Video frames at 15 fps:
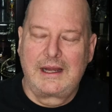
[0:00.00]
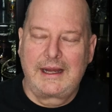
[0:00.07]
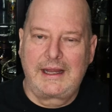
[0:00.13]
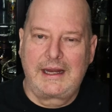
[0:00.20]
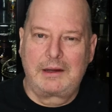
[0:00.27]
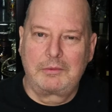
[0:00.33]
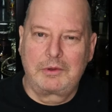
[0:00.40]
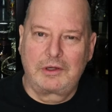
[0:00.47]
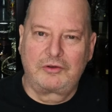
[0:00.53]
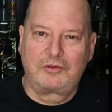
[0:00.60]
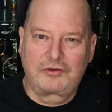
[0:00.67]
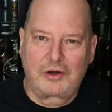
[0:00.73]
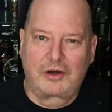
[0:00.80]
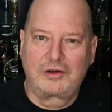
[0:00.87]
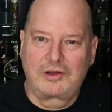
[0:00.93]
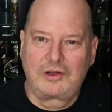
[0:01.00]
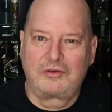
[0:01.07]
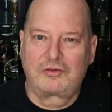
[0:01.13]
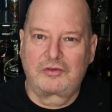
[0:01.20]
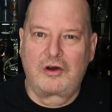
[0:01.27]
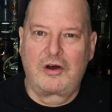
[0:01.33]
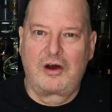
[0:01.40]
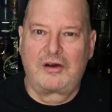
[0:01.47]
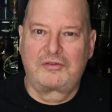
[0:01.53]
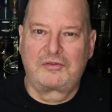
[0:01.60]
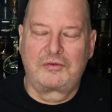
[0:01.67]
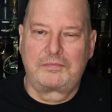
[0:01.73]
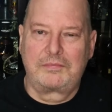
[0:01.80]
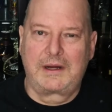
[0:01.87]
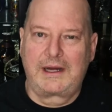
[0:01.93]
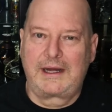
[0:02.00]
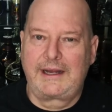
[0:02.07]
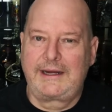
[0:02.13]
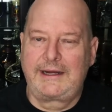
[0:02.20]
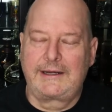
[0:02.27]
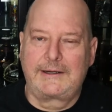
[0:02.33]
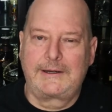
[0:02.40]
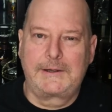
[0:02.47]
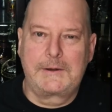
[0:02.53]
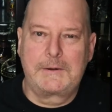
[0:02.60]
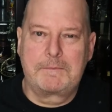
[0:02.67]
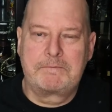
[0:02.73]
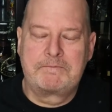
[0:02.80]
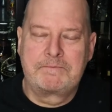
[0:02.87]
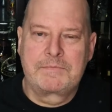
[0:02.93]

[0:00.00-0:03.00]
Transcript: And I'm going to start this off by um,